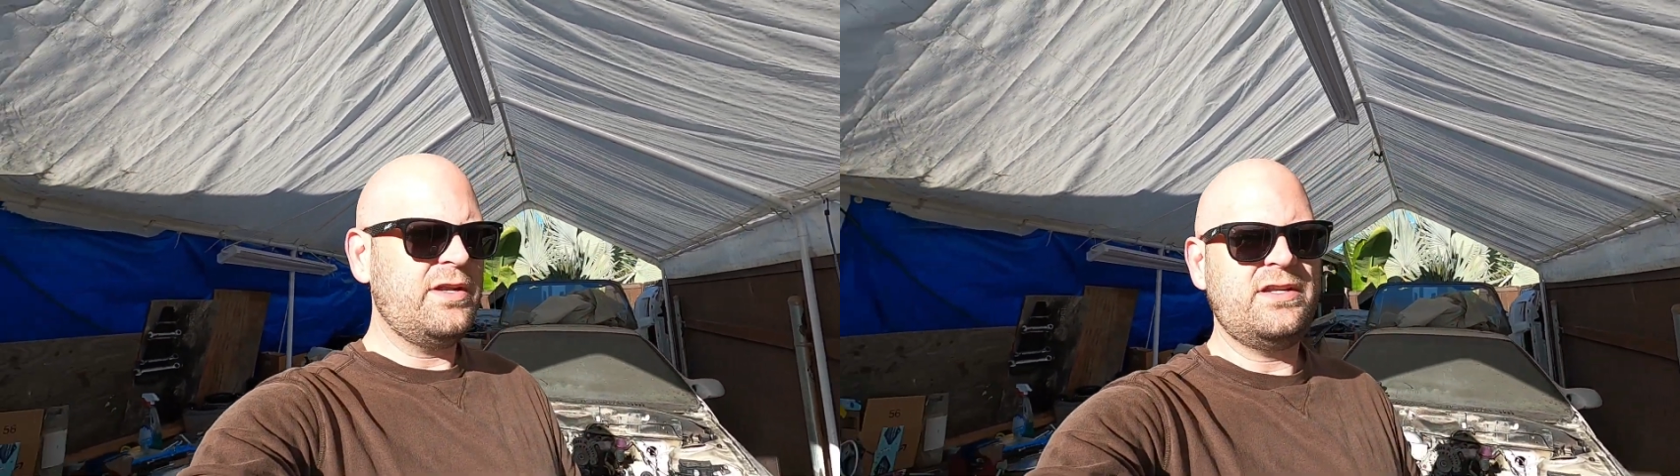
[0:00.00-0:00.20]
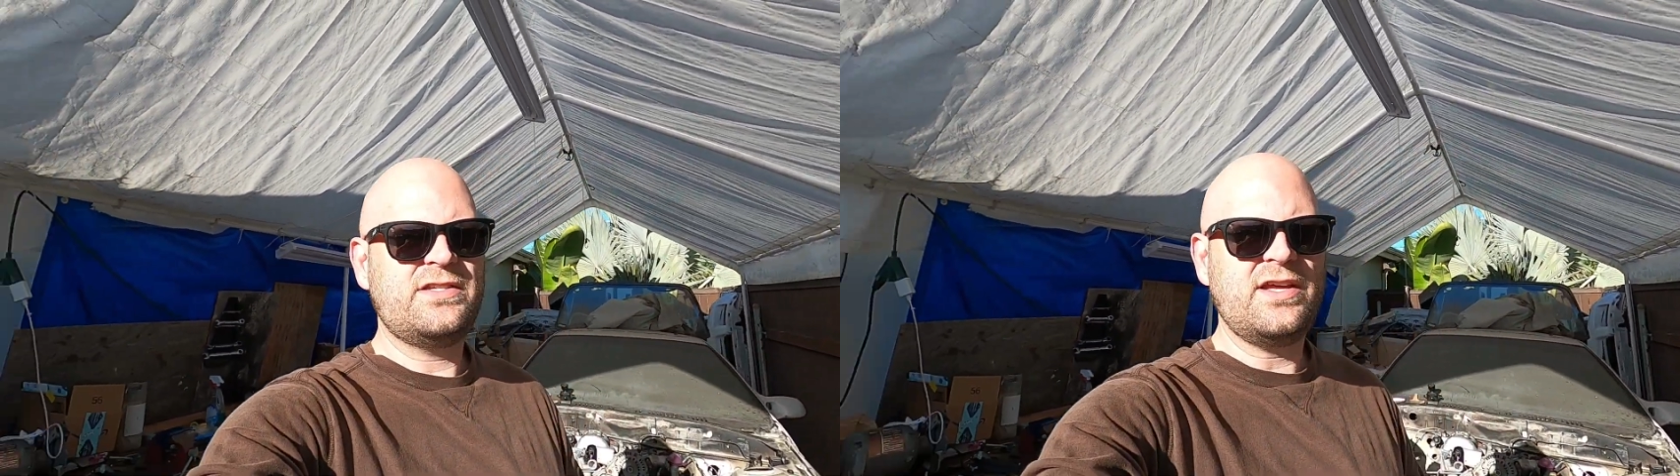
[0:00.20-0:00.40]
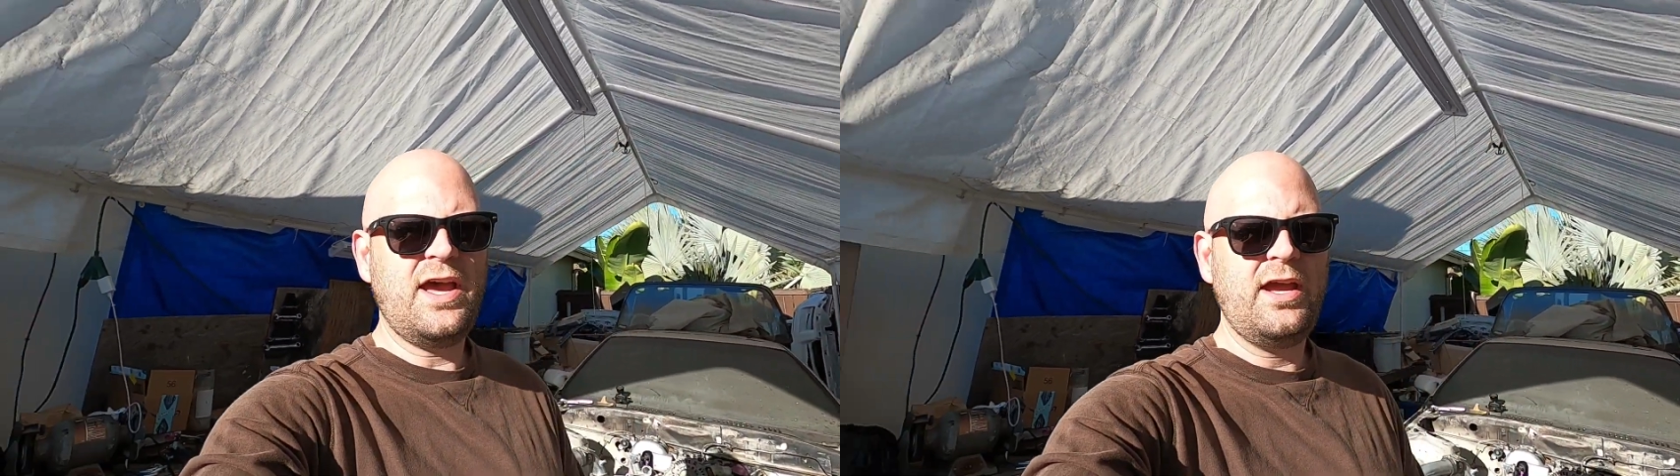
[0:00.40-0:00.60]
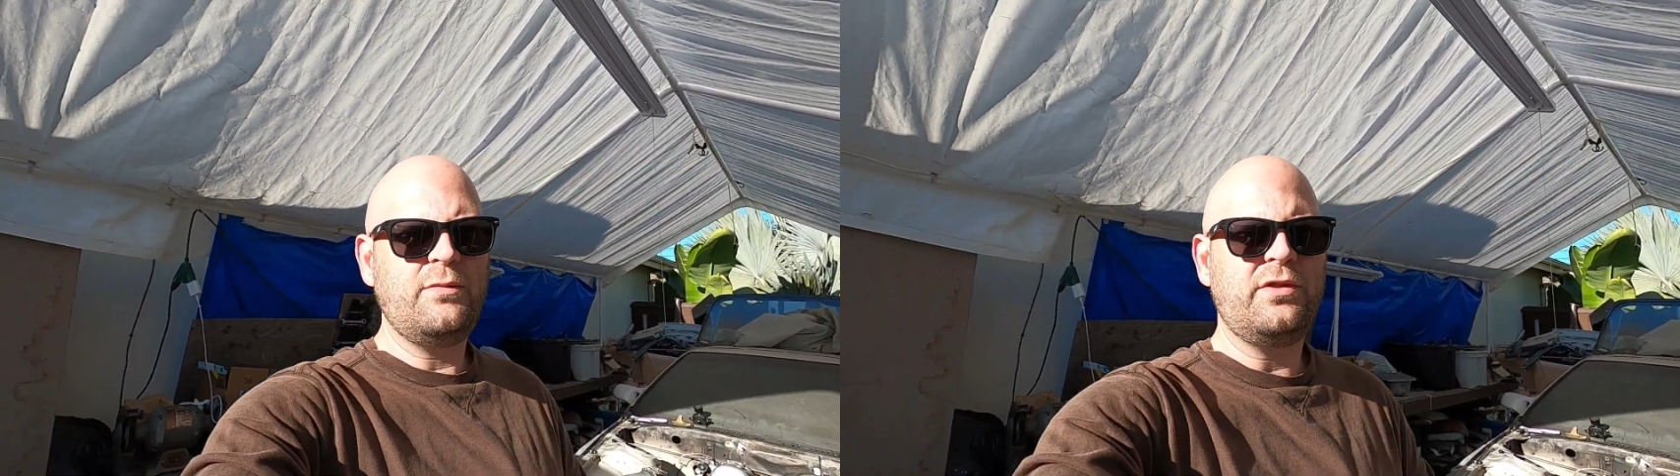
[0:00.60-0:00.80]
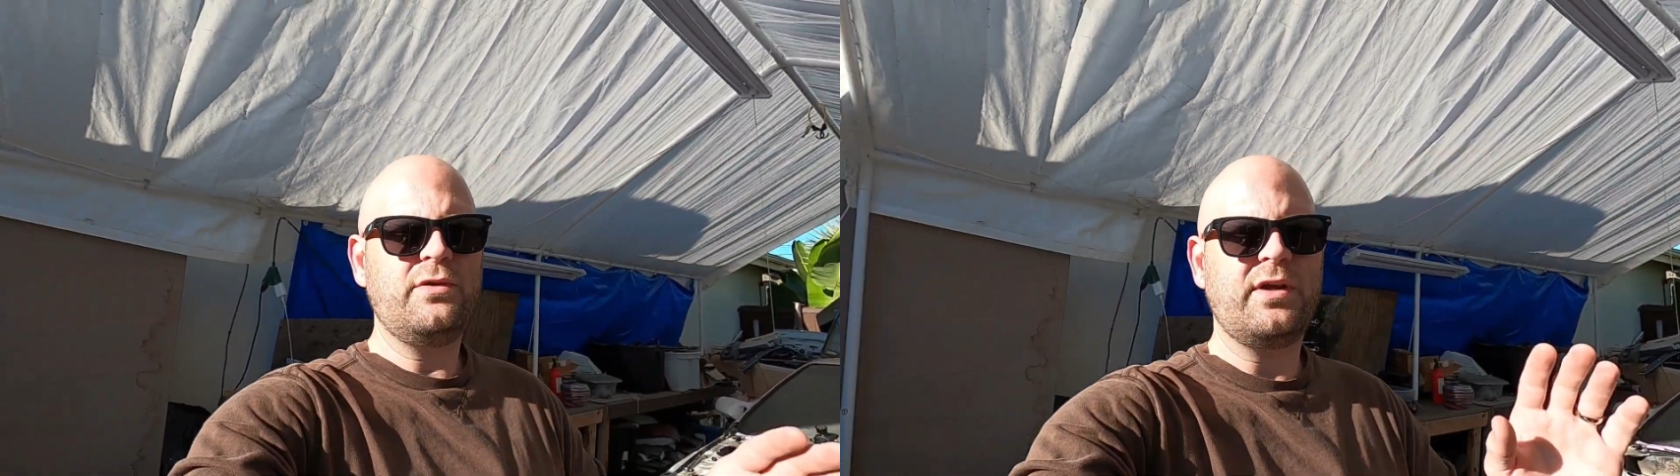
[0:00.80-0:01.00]
I'm going to
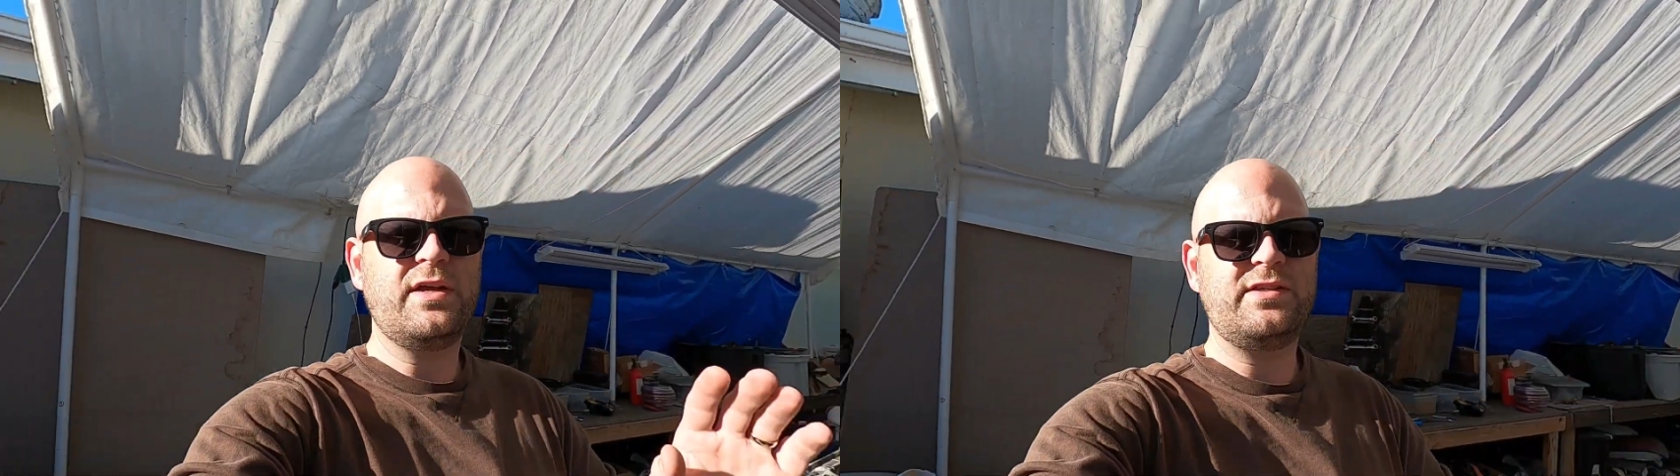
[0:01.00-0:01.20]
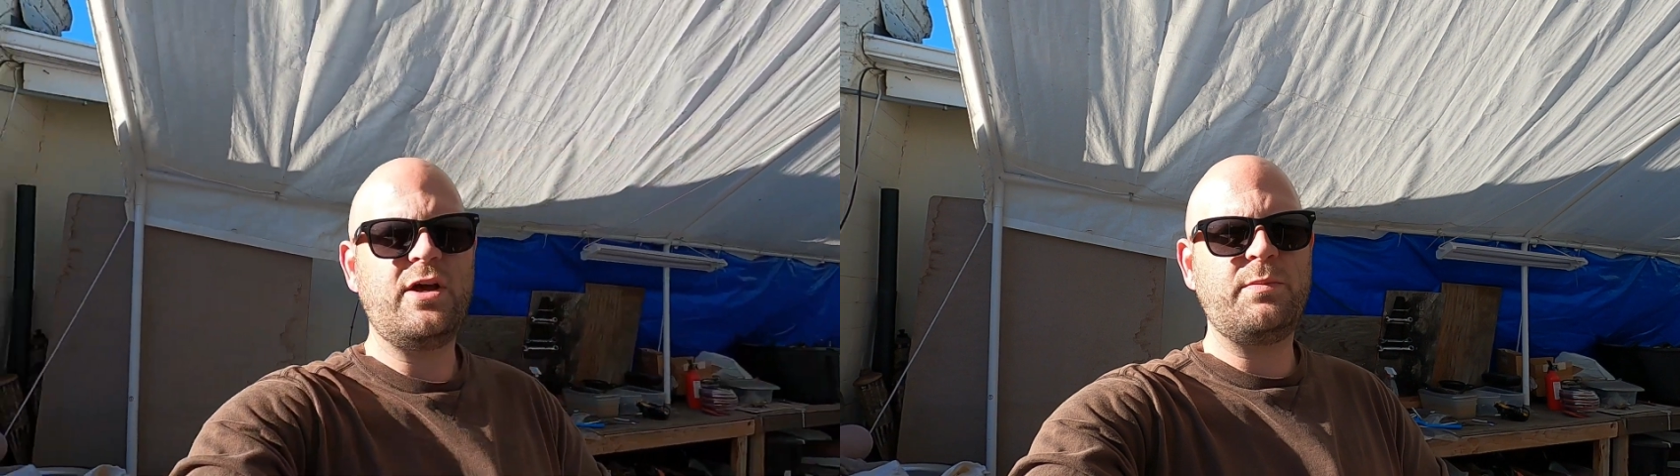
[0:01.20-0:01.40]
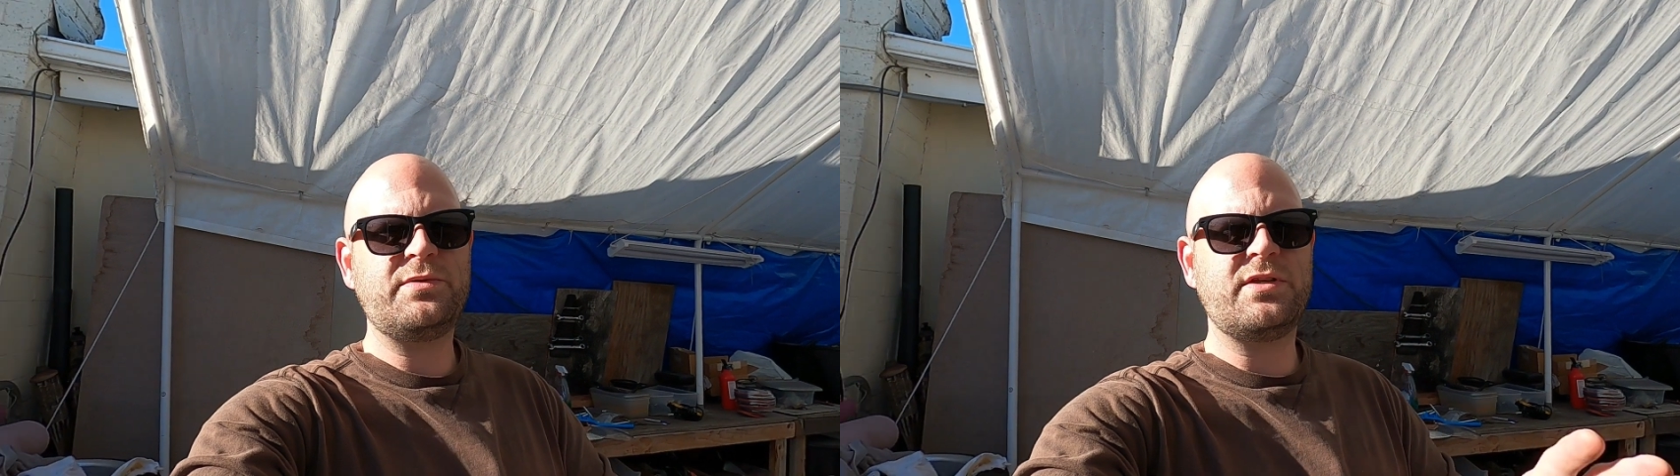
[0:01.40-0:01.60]
decide, with your guys' help,